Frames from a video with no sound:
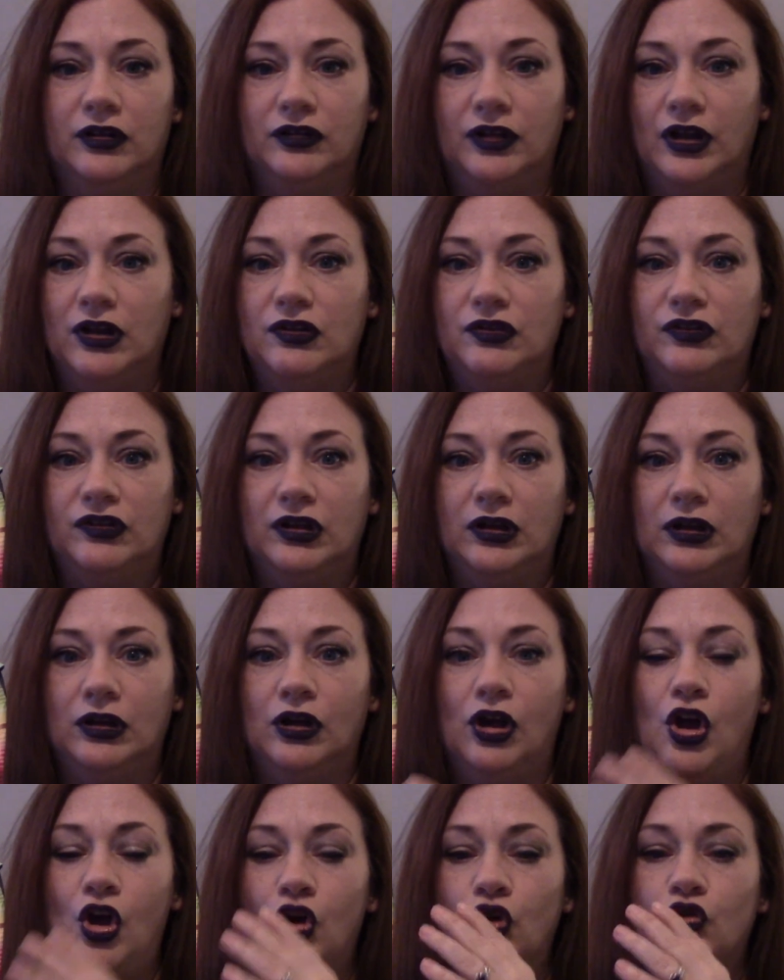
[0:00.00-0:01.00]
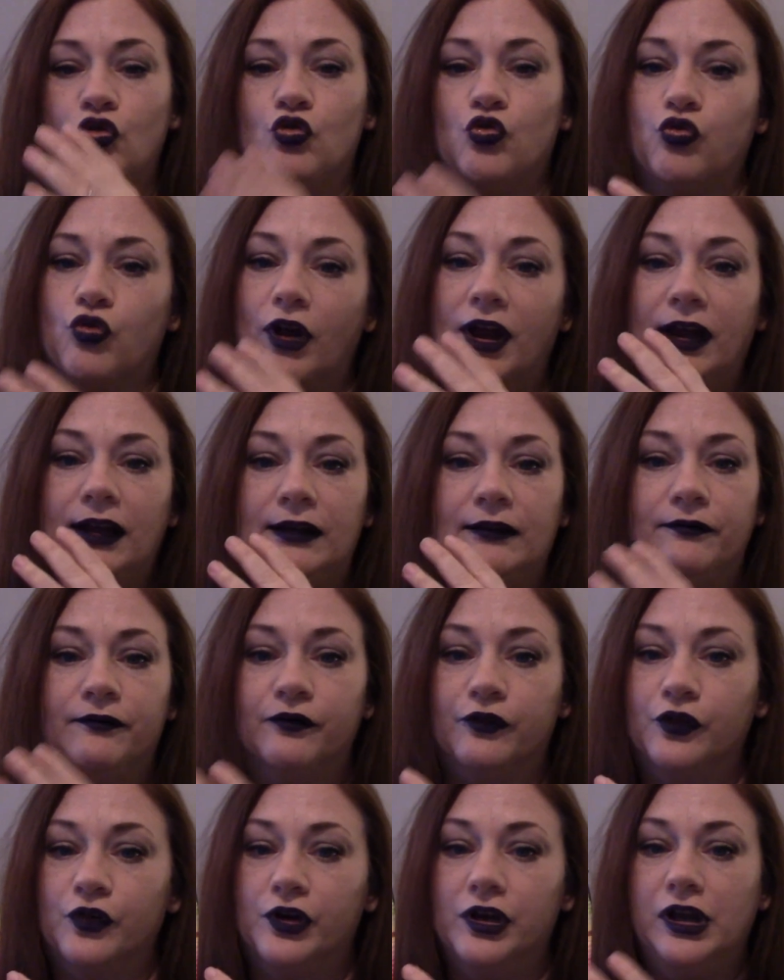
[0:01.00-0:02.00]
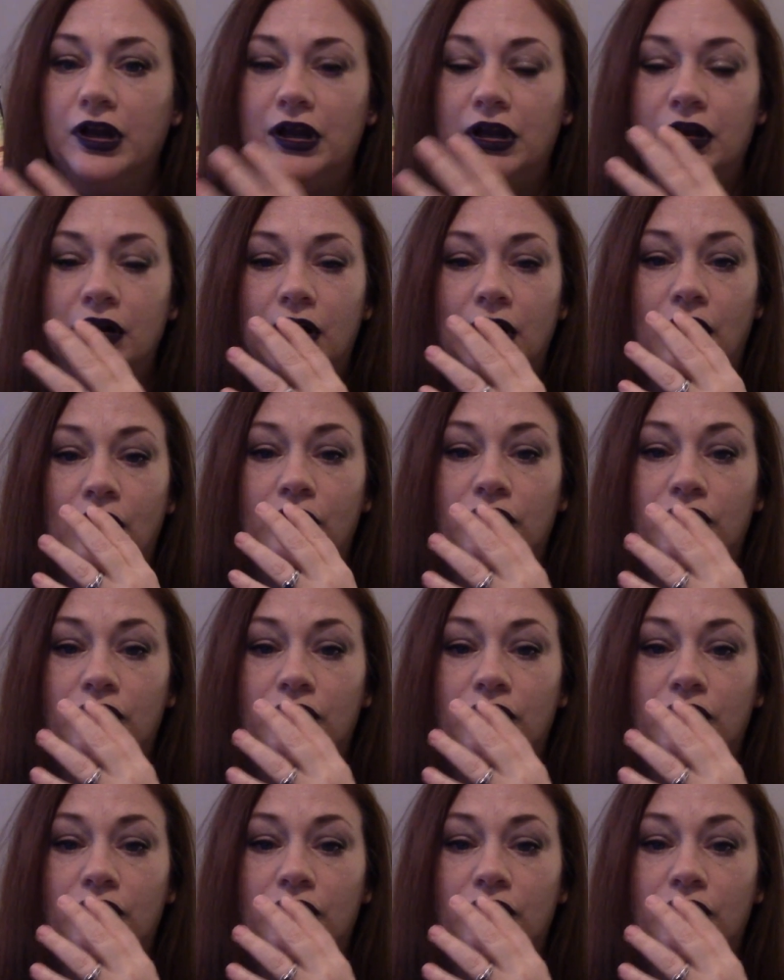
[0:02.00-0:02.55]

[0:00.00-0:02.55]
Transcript: tasting grain-free